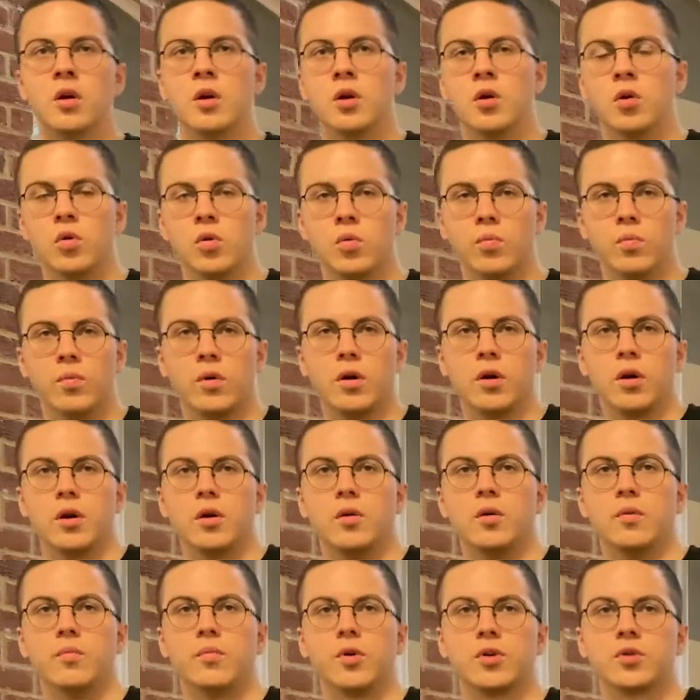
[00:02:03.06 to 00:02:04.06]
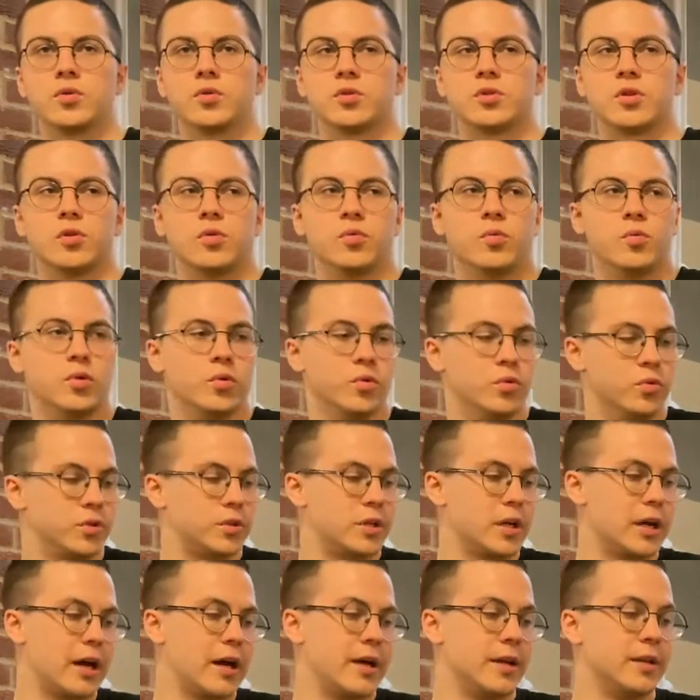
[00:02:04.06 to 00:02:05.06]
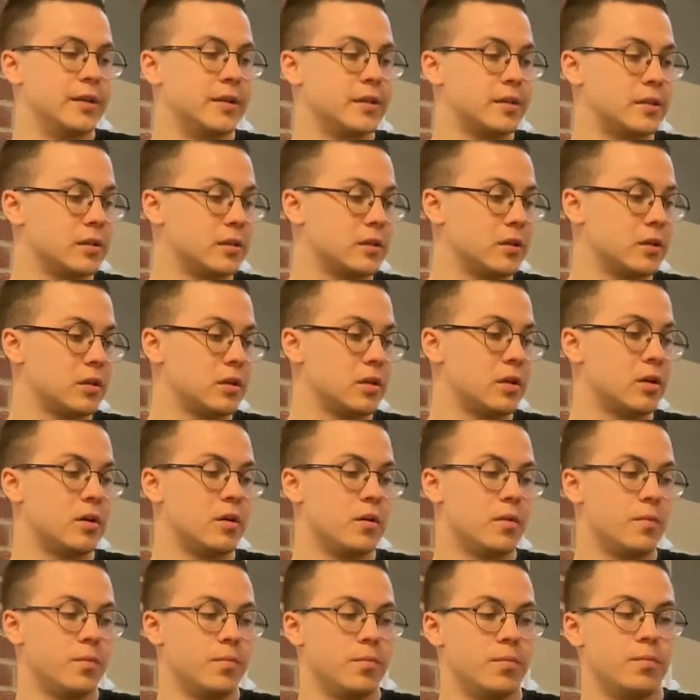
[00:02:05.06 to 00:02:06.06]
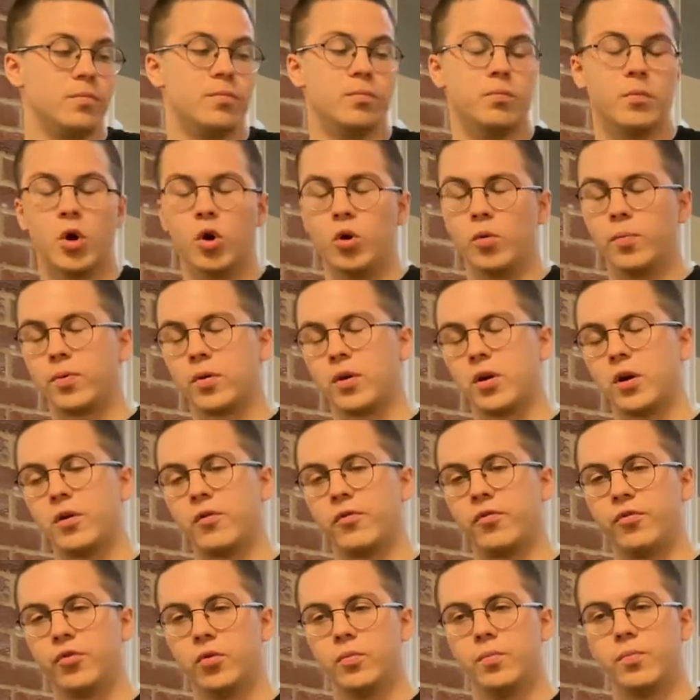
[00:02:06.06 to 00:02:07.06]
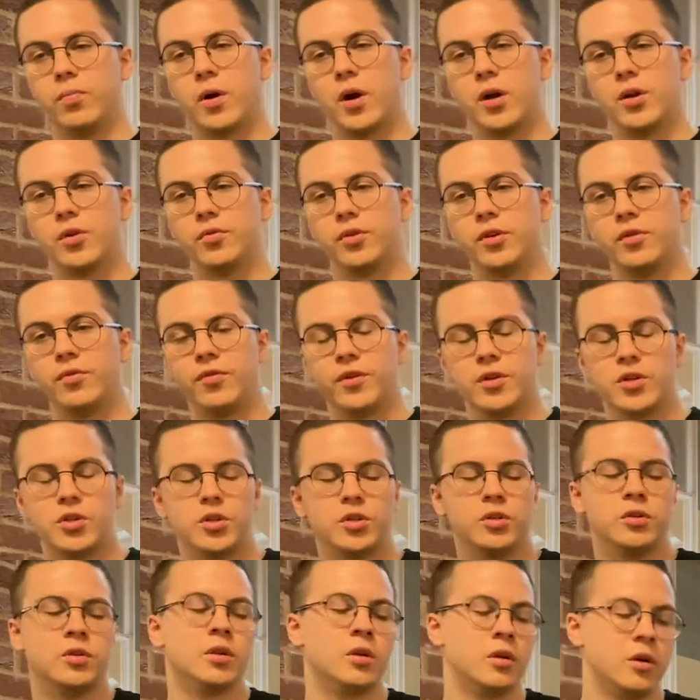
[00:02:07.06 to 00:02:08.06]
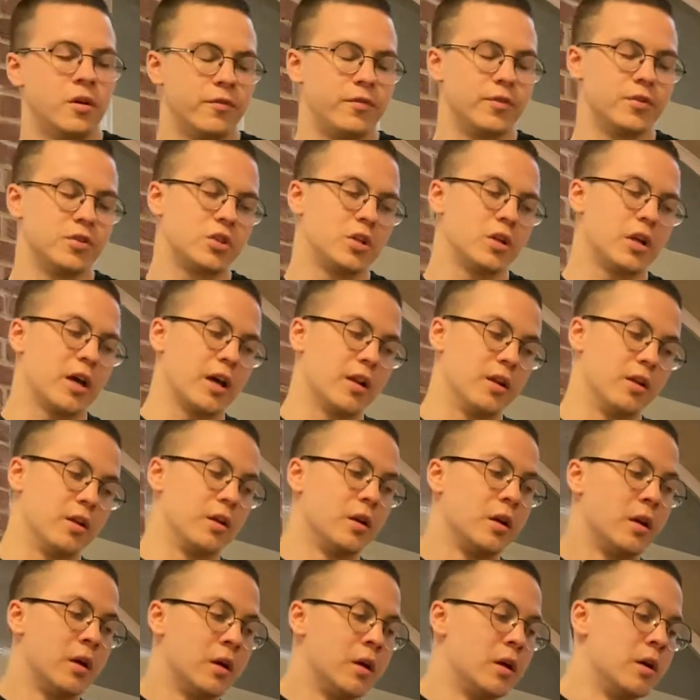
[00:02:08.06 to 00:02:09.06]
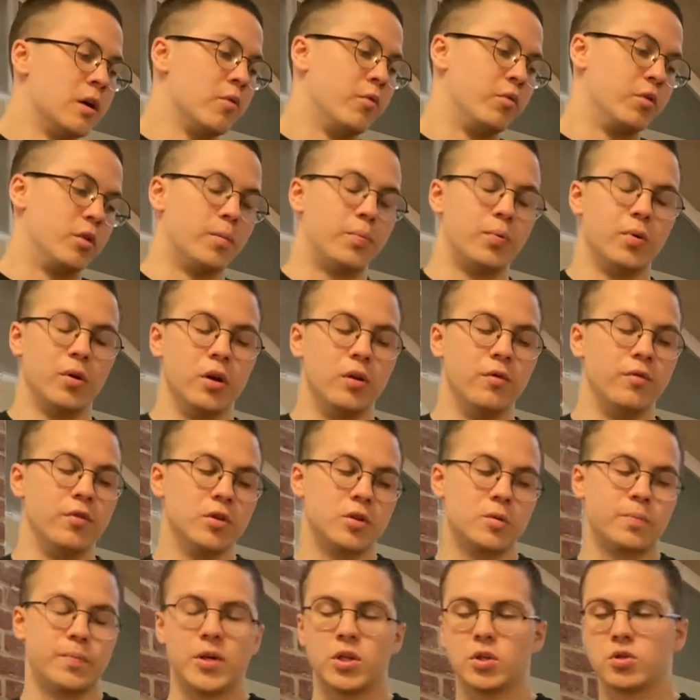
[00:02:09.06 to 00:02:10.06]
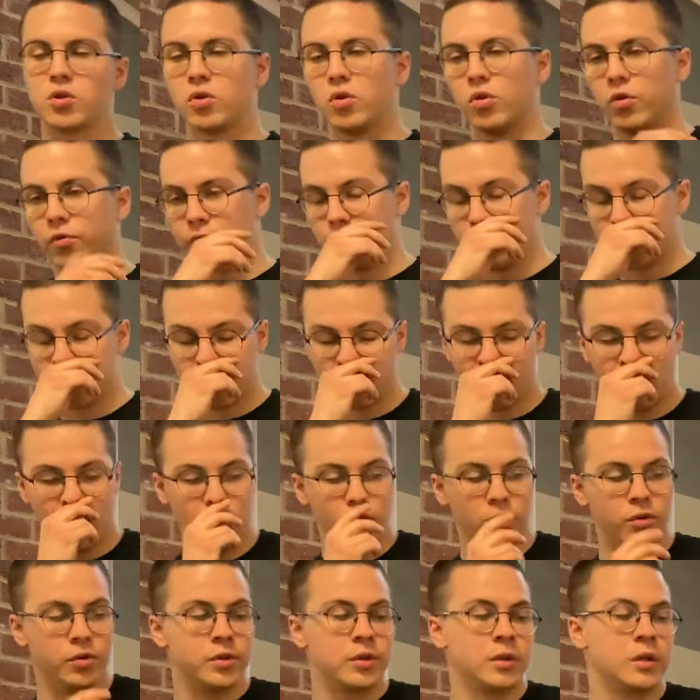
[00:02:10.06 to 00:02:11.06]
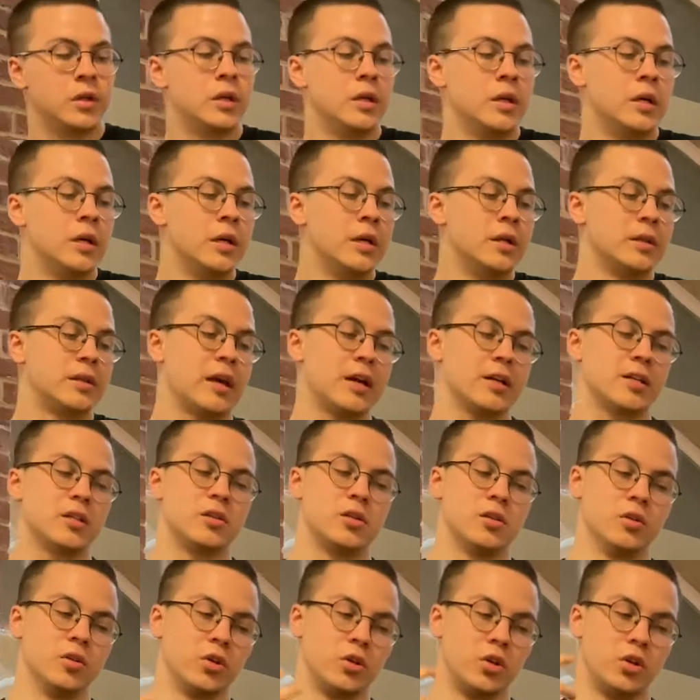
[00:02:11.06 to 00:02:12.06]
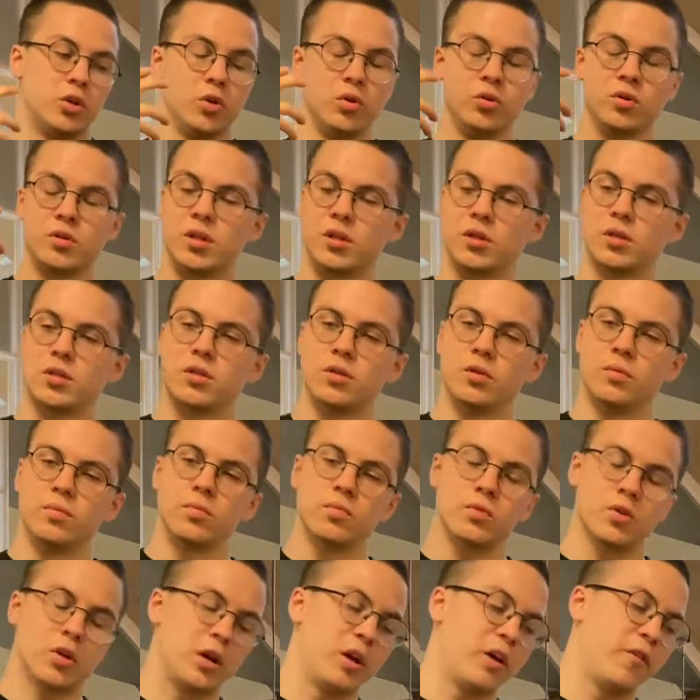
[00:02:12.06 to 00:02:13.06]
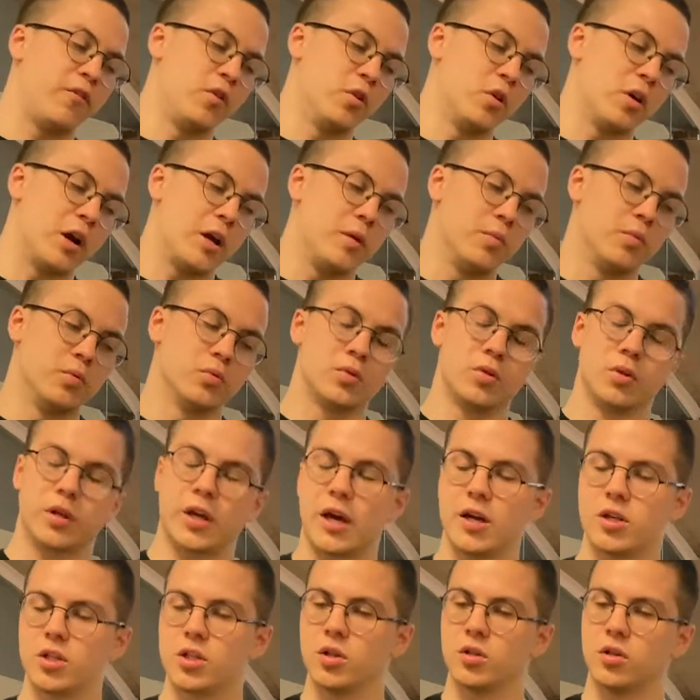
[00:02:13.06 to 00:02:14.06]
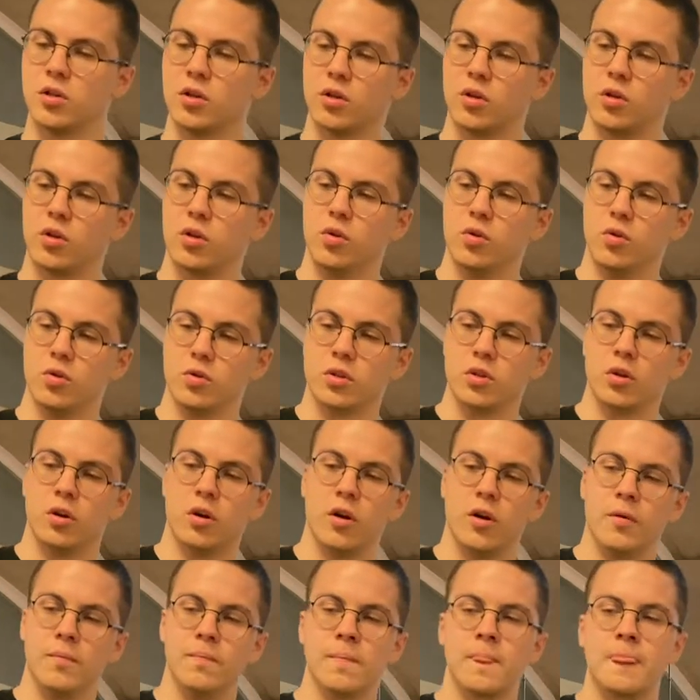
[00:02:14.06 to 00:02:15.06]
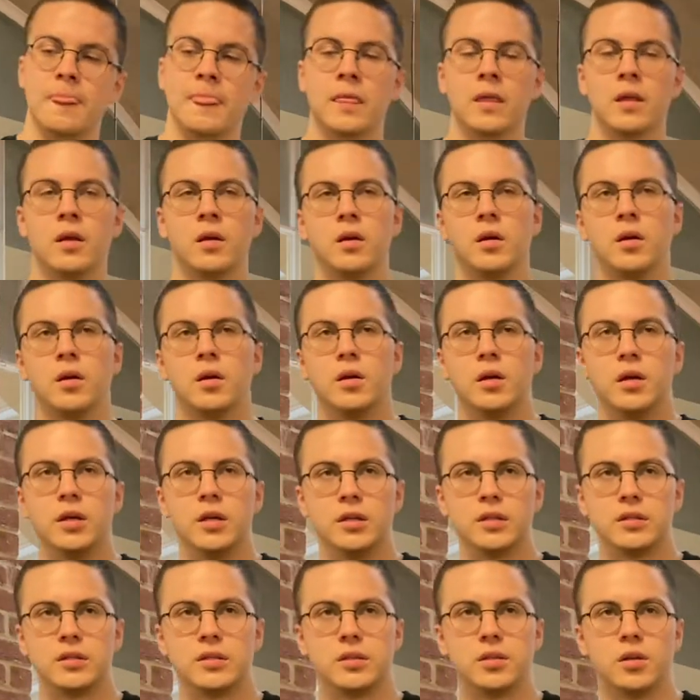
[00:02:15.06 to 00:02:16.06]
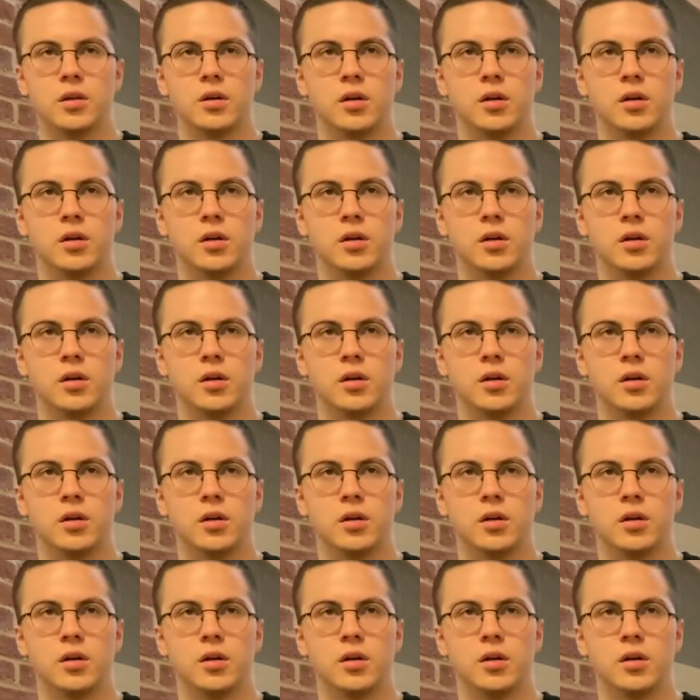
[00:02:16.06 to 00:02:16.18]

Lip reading: or muscle cell walls and multiply through binary fission. And with the previous picture of the child, that's the acute system. Right, if you're able to catch it at the acute time, it's